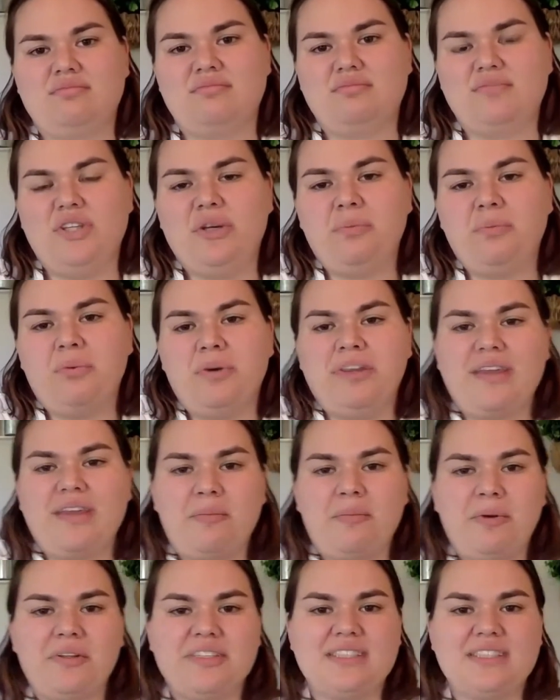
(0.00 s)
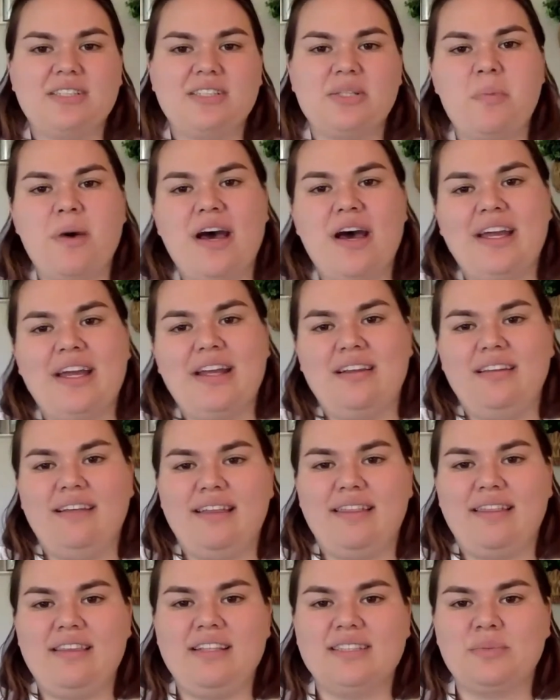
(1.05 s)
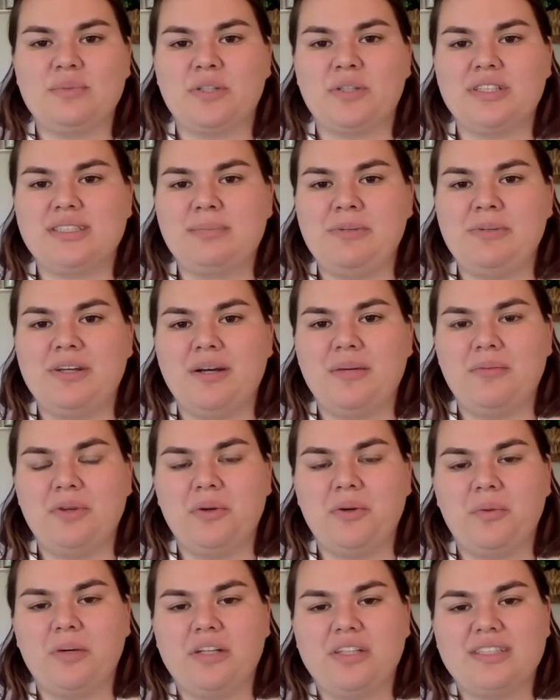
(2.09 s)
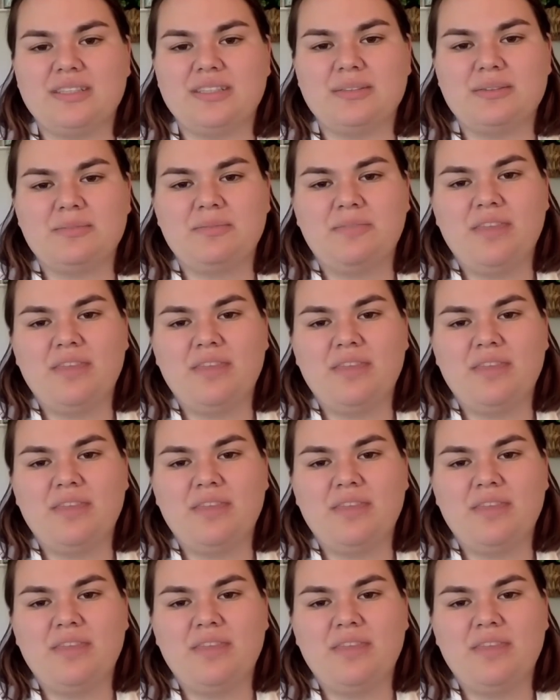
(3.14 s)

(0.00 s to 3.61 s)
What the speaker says: You can bring that person to mind and let these words become your words.